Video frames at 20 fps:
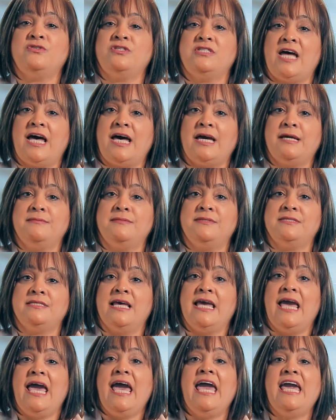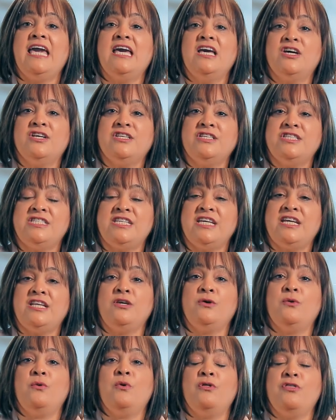times and
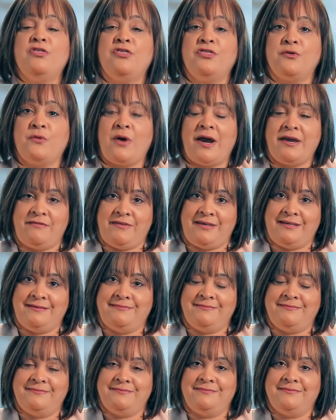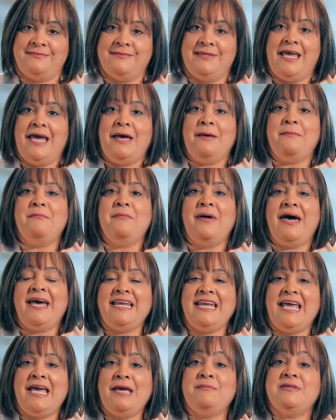continue thriving. My
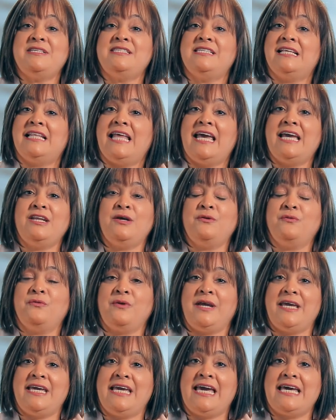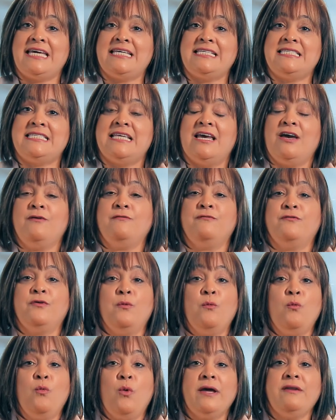name is Elaine Enriquez
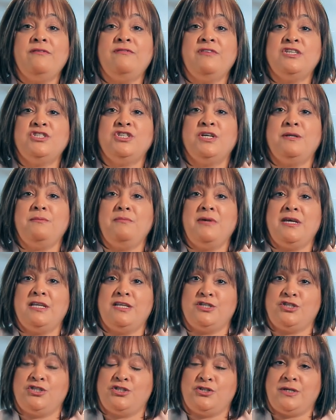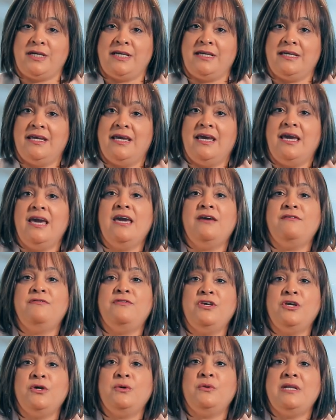from One Vision Ministry. If
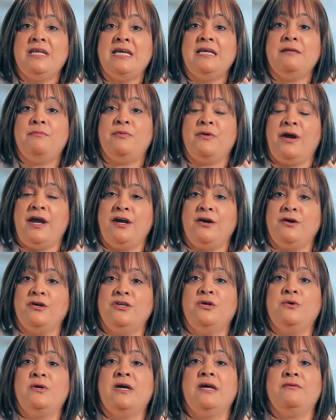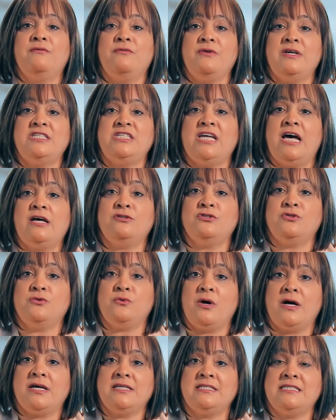you need prayer, you can reach out to
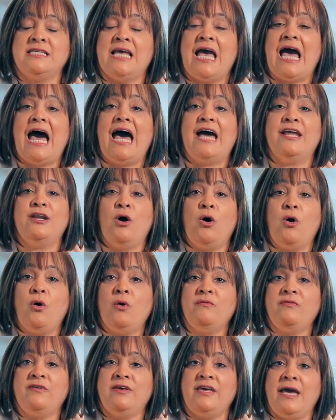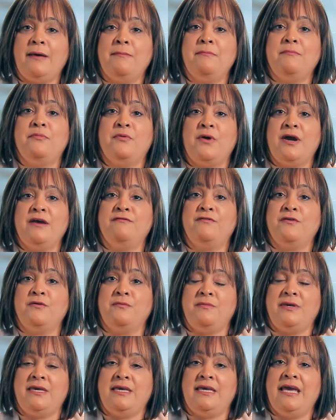us at
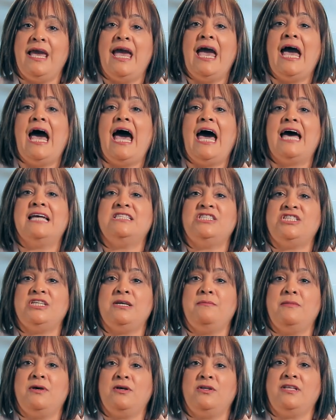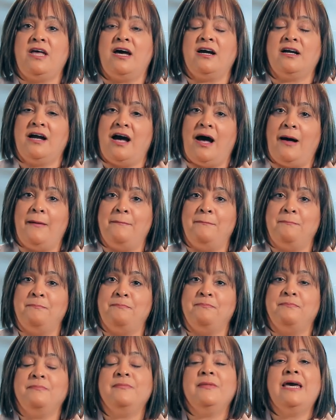ovmprayforme at gmail.com.
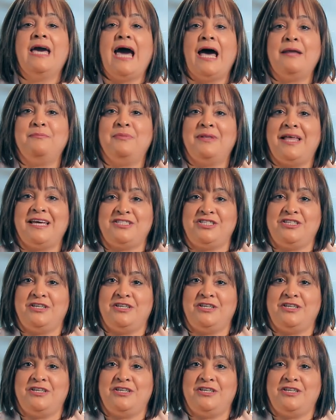God bless